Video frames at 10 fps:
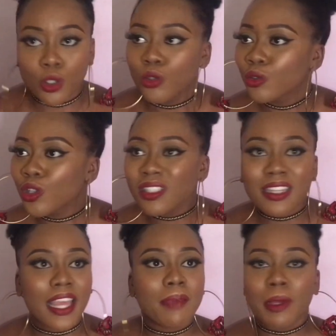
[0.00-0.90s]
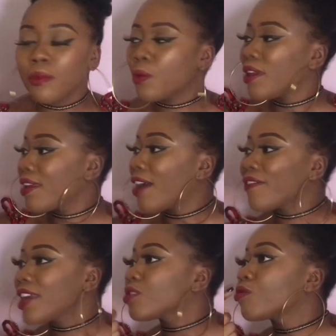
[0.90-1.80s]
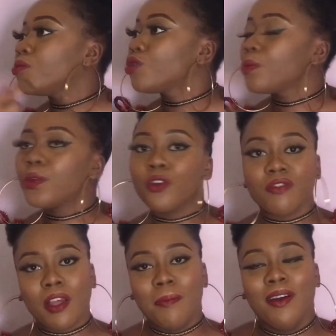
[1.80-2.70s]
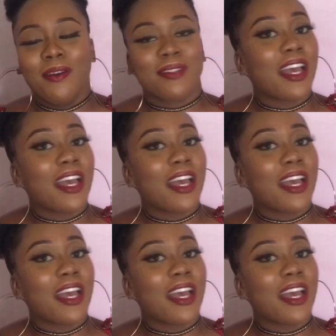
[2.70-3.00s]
Don't just like maybe where they have ice cream dripping off their mouth.